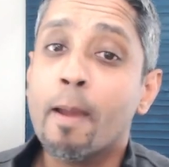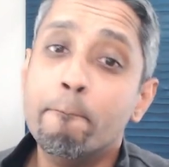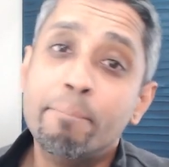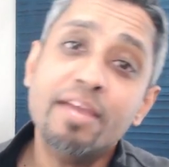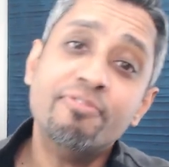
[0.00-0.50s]

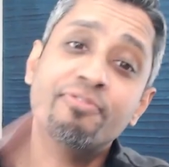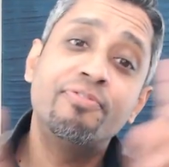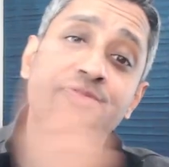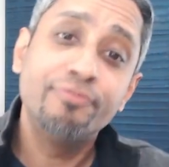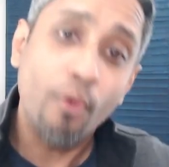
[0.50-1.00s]

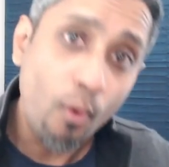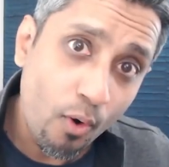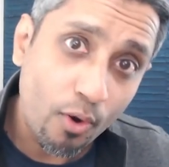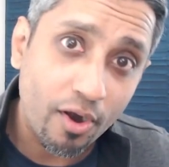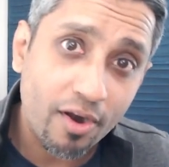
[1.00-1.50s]

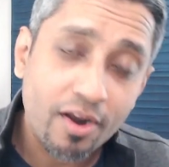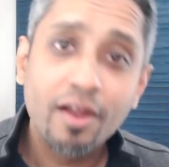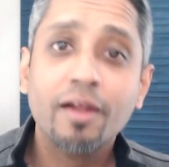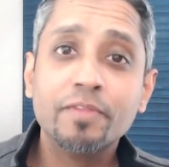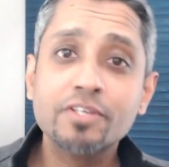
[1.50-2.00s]
before
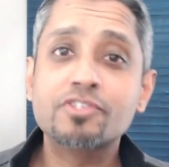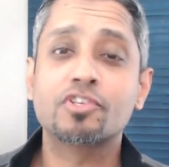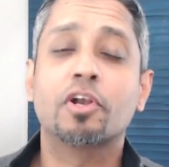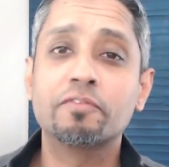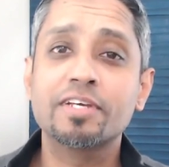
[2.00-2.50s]
the
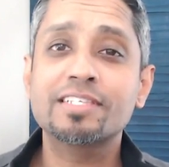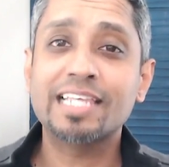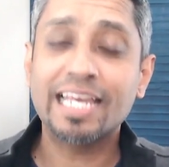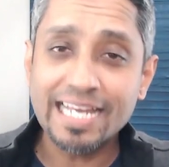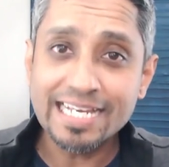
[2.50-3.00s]
service
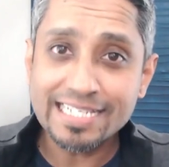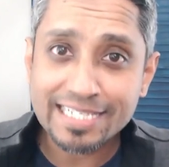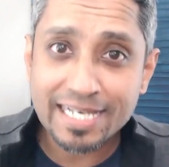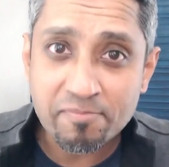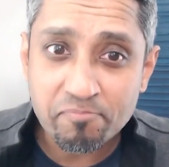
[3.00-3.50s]
is
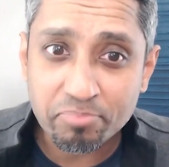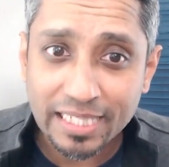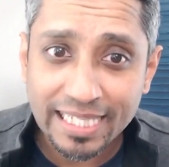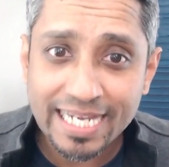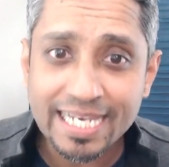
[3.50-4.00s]

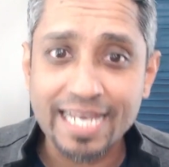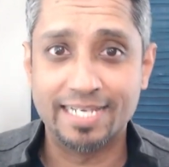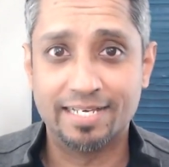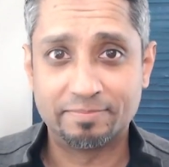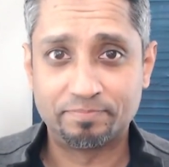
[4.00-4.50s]
completed.
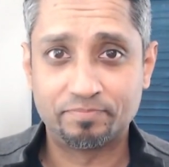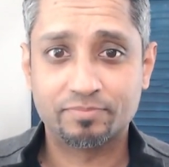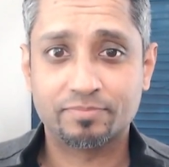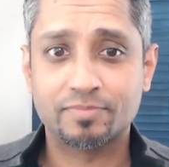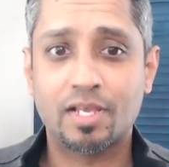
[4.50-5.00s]

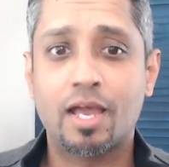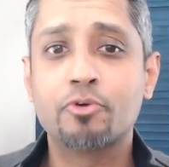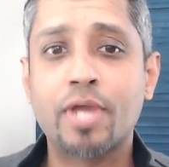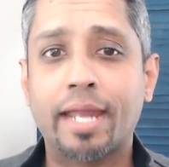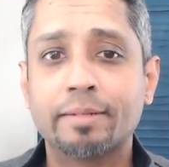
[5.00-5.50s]

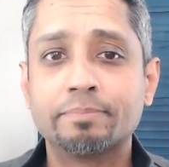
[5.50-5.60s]
Okay,